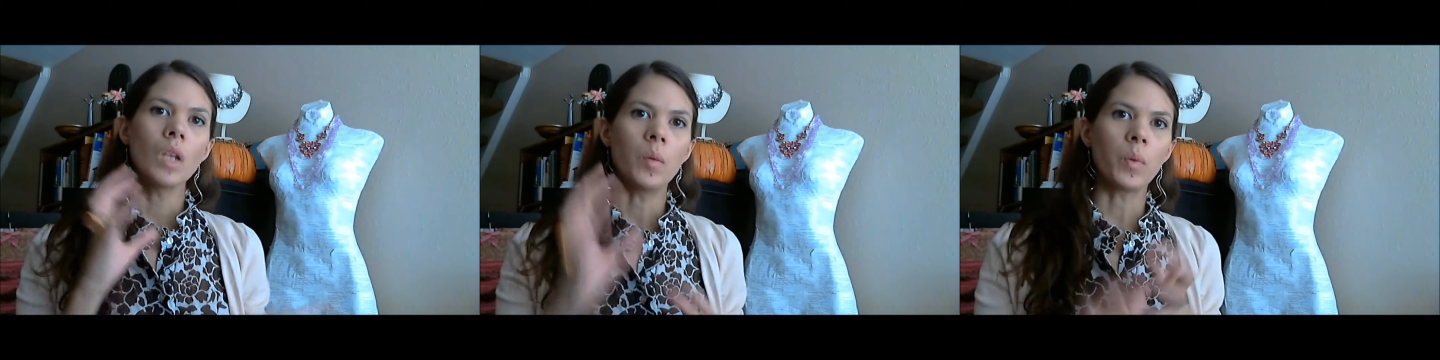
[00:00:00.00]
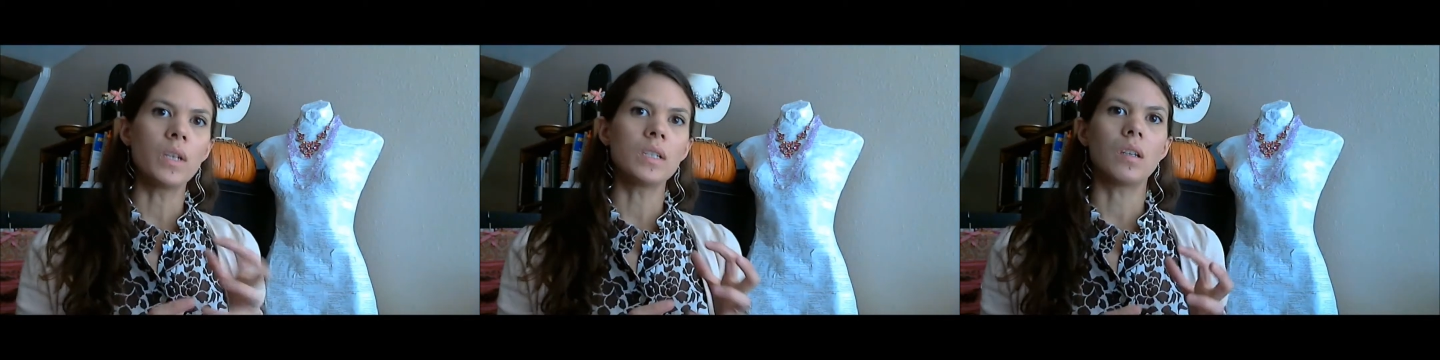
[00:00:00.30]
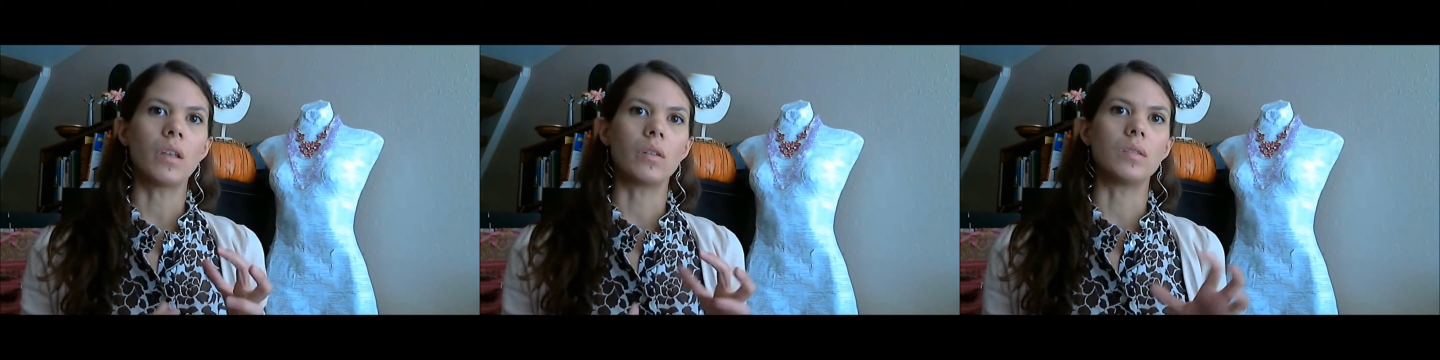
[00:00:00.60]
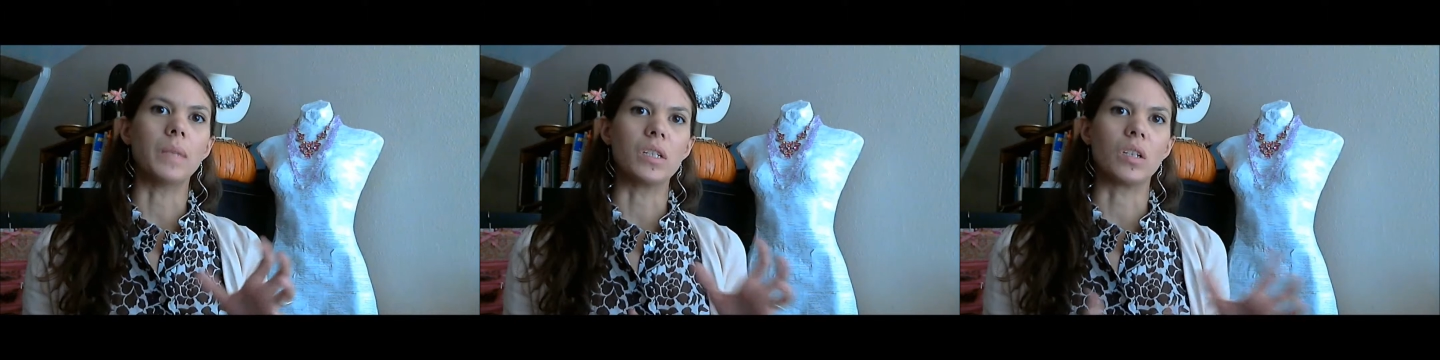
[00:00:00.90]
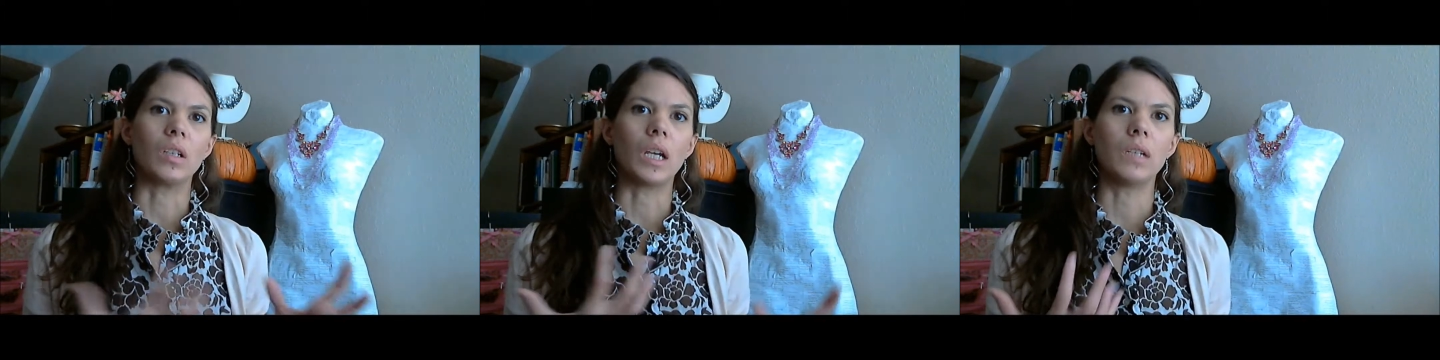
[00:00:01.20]
It brings another
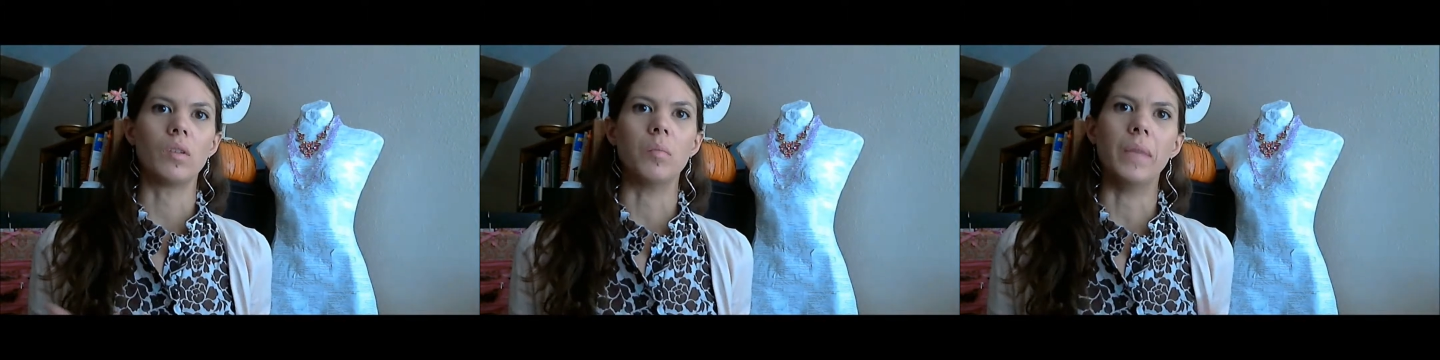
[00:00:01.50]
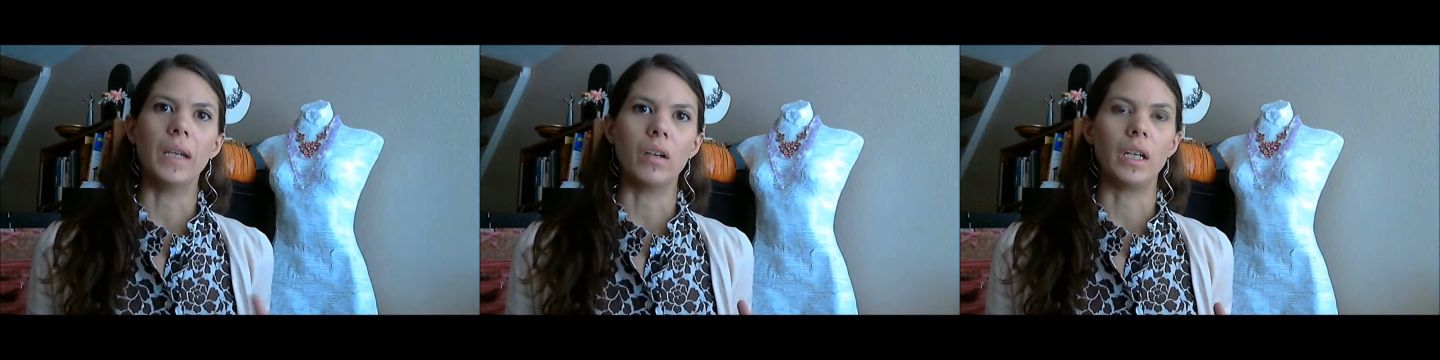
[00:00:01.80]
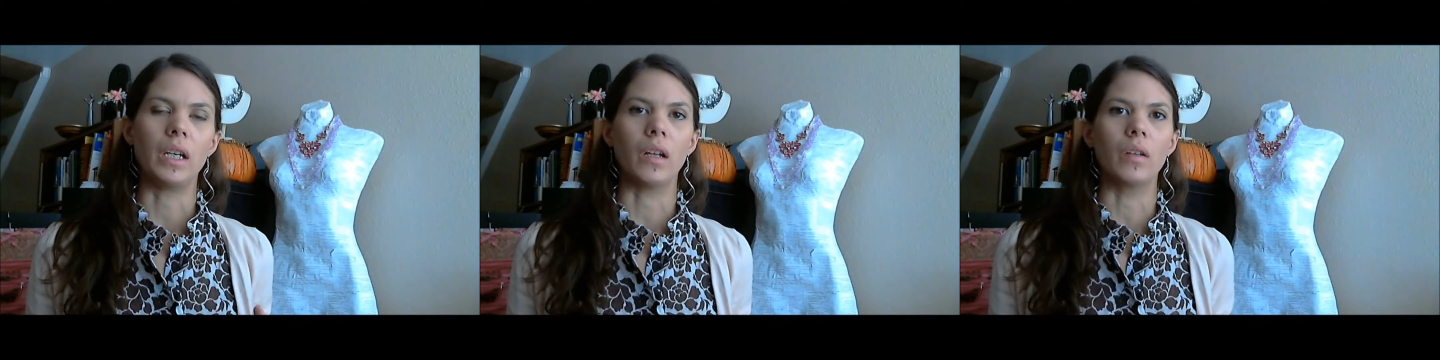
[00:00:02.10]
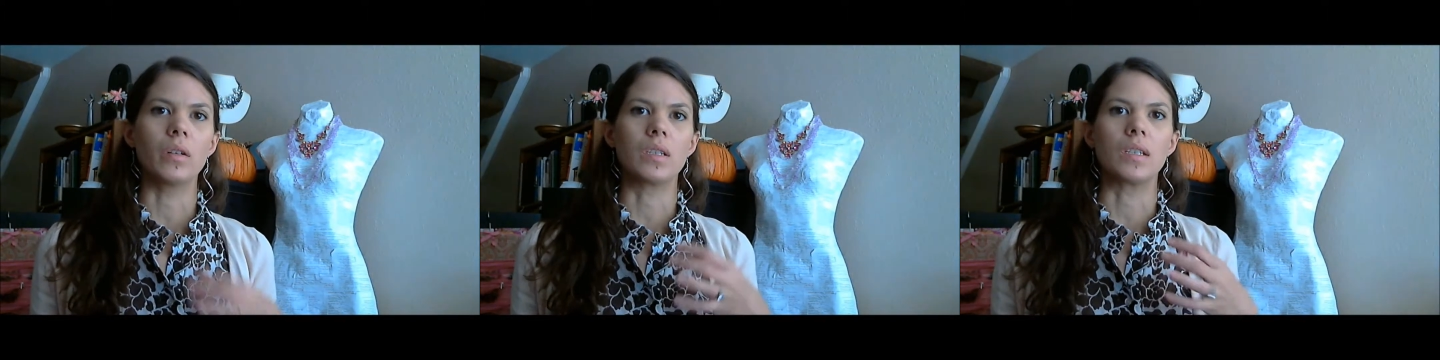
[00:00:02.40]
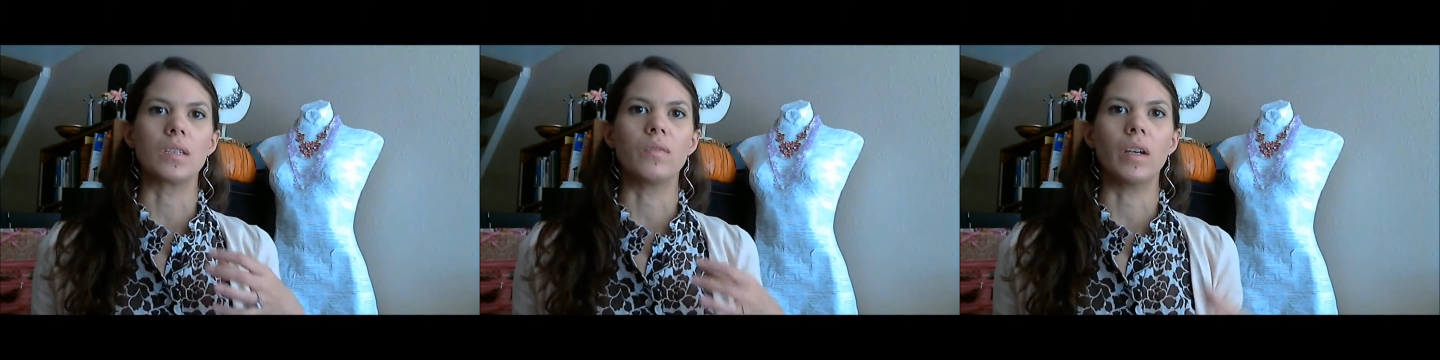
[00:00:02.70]
dimension, kind of the berry colors.
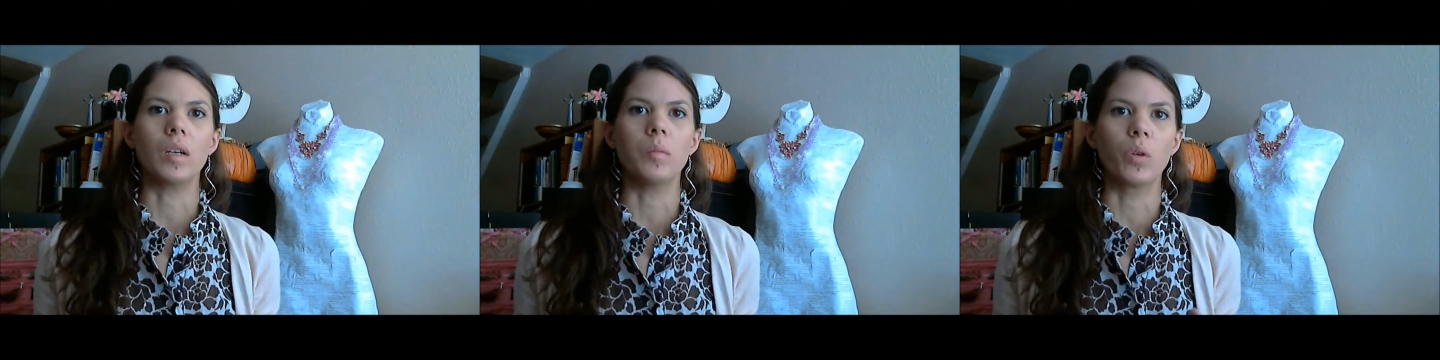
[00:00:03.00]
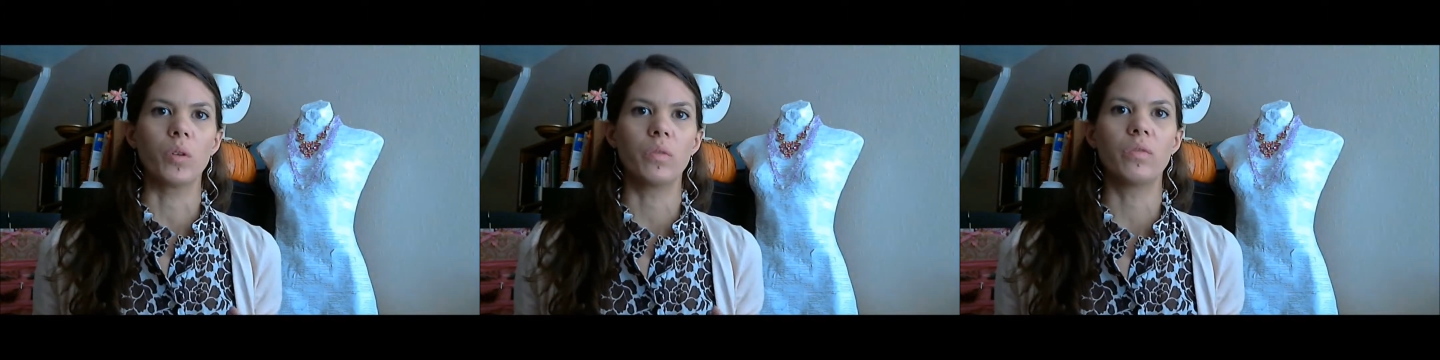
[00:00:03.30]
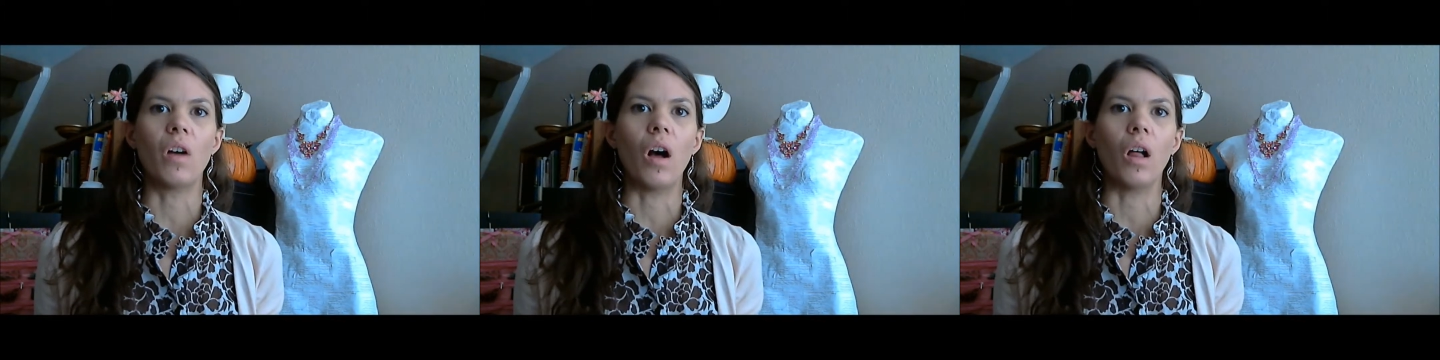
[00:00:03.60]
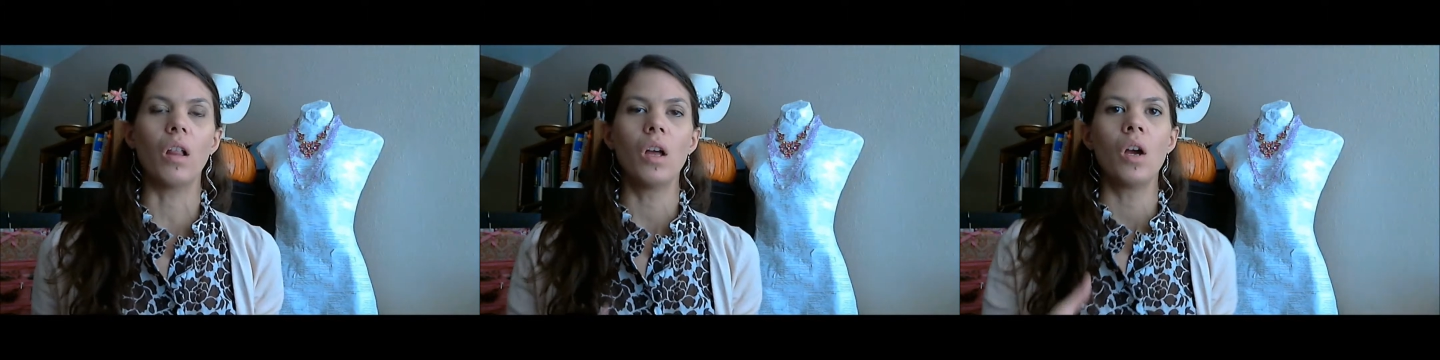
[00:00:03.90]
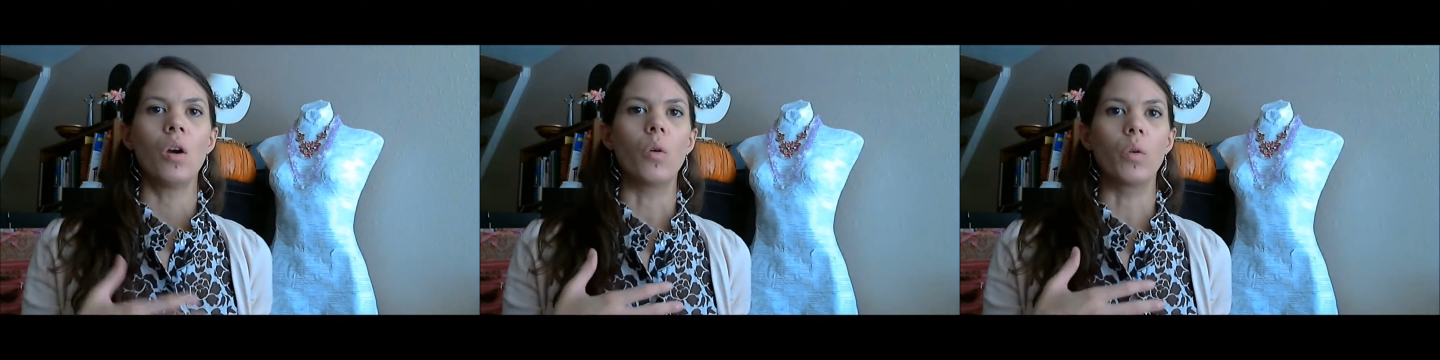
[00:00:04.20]
It's very more fall
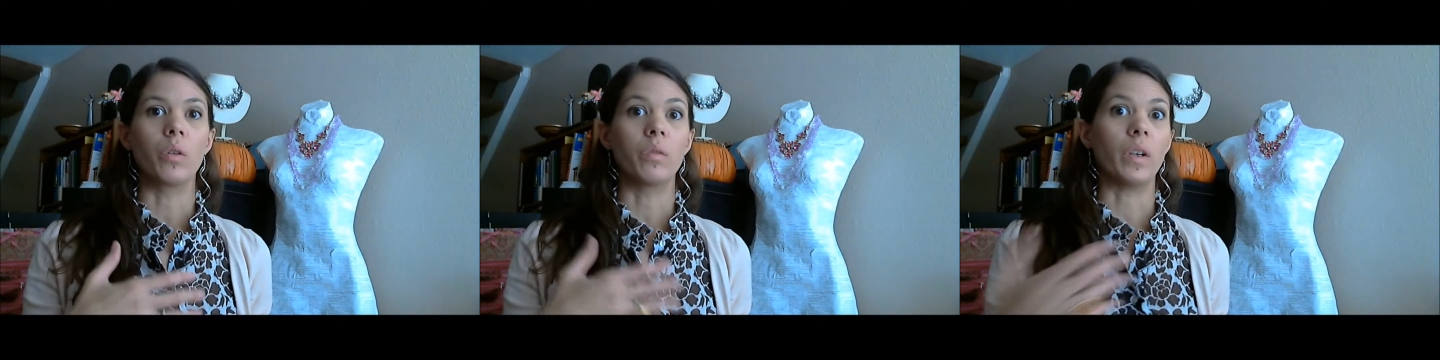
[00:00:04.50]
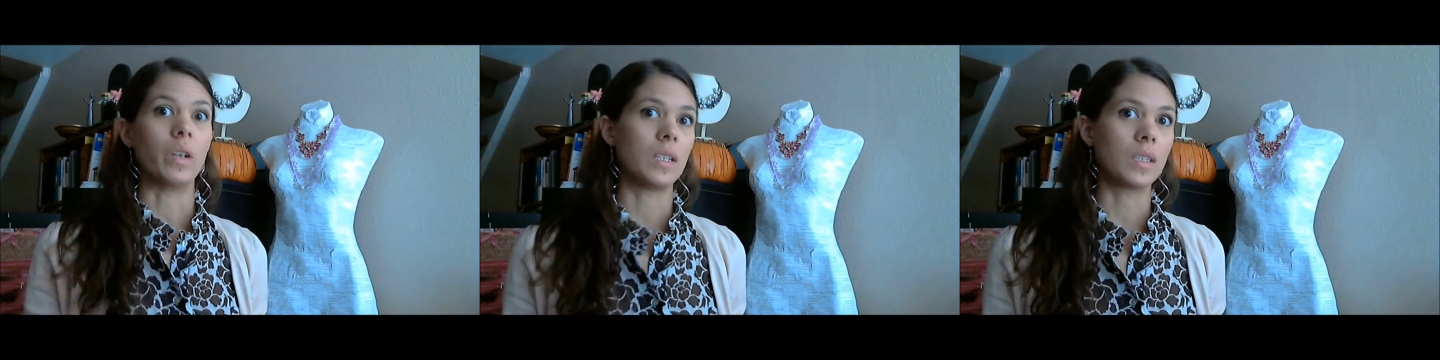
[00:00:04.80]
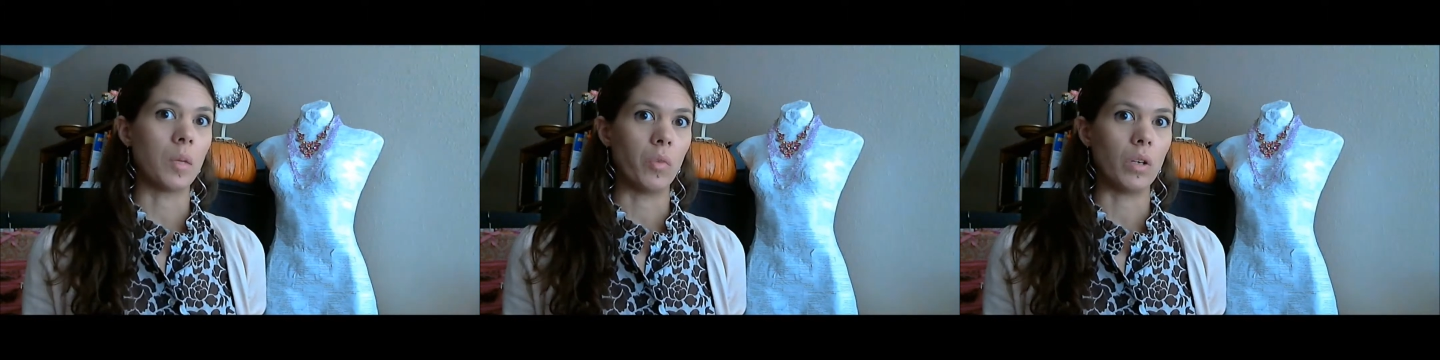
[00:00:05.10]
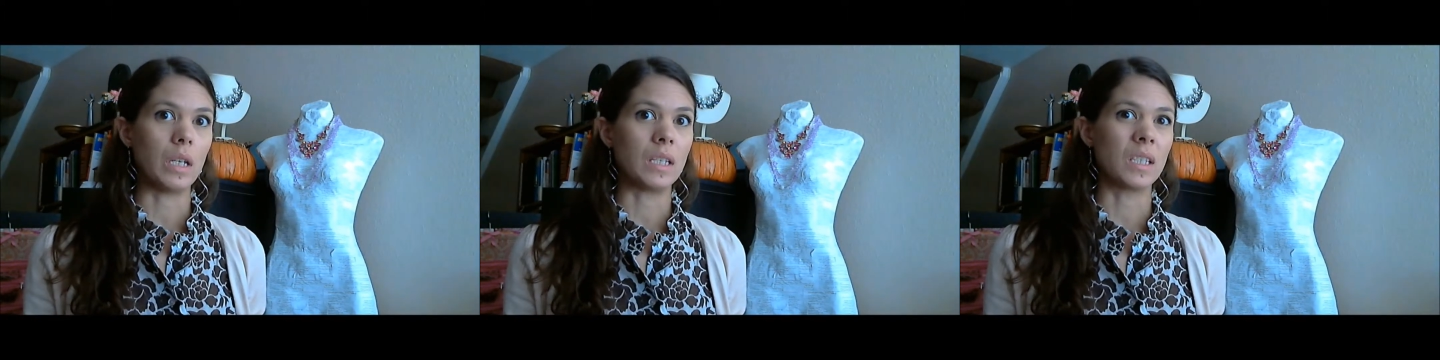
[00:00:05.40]
or very summery.